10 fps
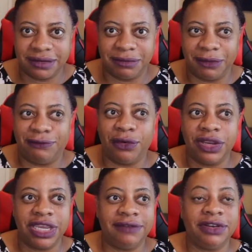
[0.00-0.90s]
before
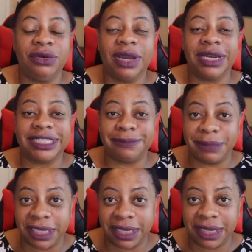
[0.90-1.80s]
he even knew how to
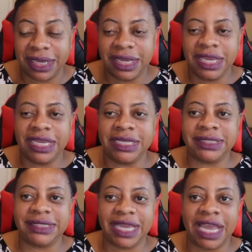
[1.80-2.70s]
speak, his
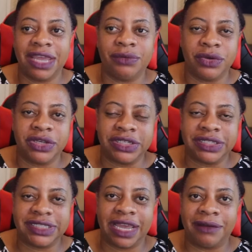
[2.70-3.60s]
dad
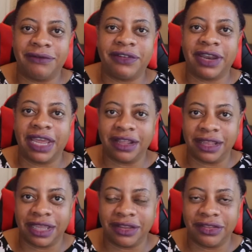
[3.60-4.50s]
was
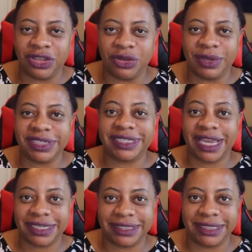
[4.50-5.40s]
finagling the US
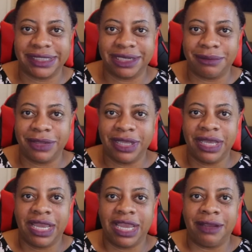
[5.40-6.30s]
tax system
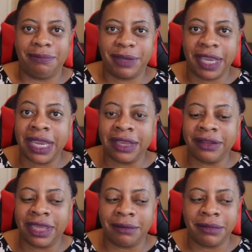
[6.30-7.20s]
and paying
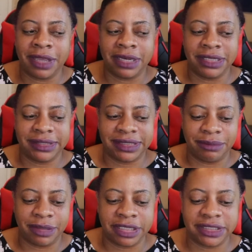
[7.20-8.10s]
him and his
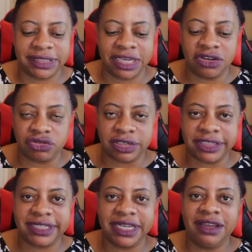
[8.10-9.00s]
siblings
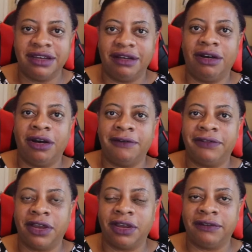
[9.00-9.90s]
interest off
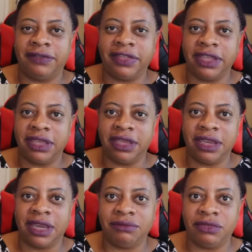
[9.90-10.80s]
of the
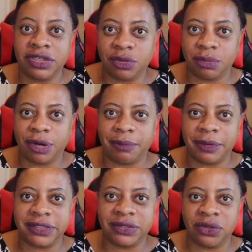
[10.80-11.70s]
rental
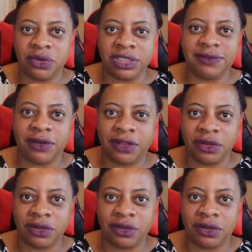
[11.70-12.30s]
property. So, his father